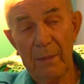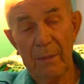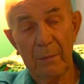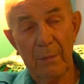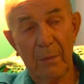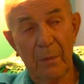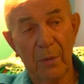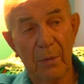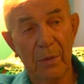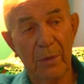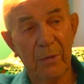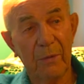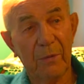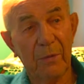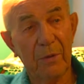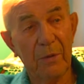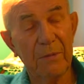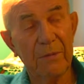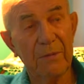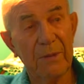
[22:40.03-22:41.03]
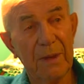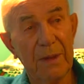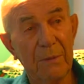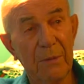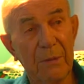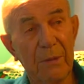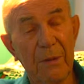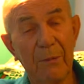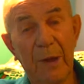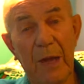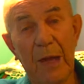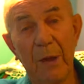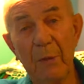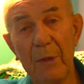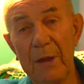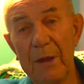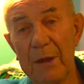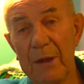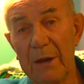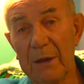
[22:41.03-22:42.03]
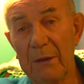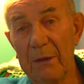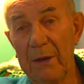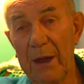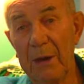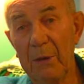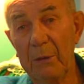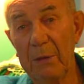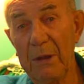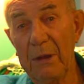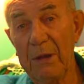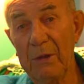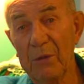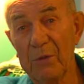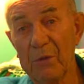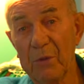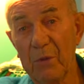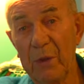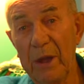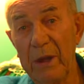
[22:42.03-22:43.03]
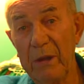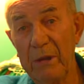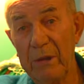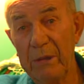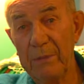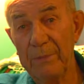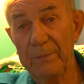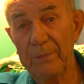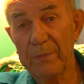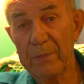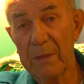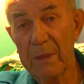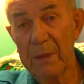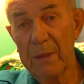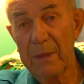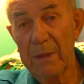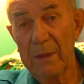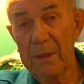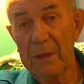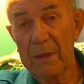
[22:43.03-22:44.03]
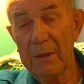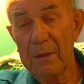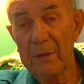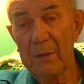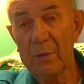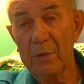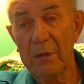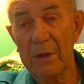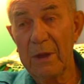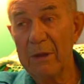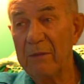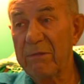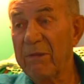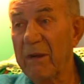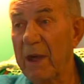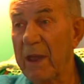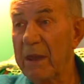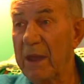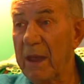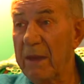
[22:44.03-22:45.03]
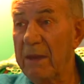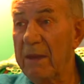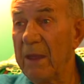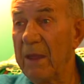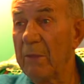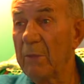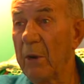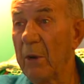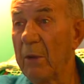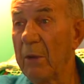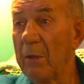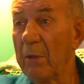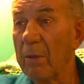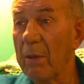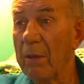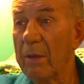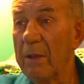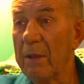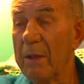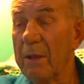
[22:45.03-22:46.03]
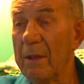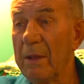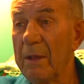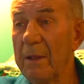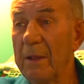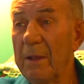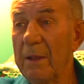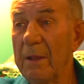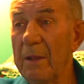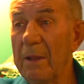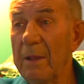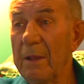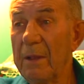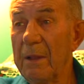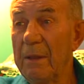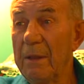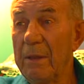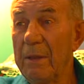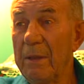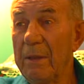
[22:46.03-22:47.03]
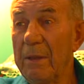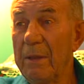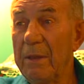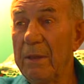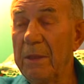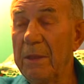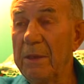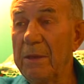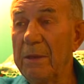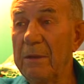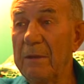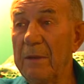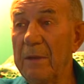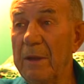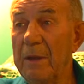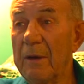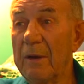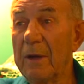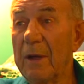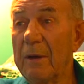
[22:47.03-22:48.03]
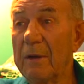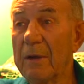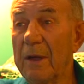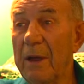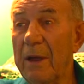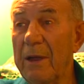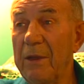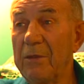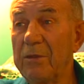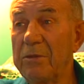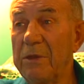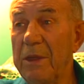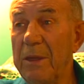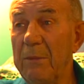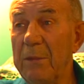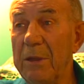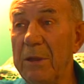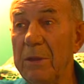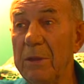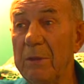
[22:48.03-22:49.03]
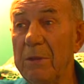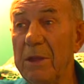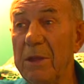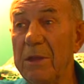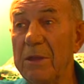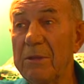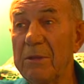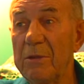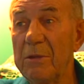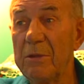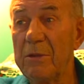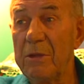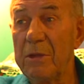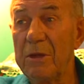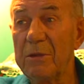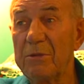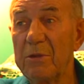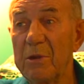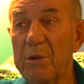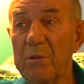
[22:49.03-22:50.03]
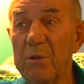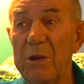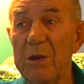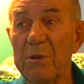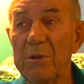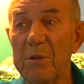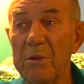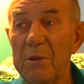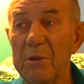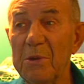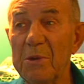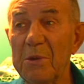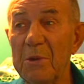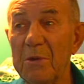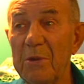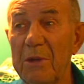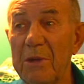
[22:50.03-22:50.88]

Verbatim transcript: Boy, the first time I went down there, I really sweated trying to find that damn hole. Then a guy see me, and he said, "There's a trick to it, Joe."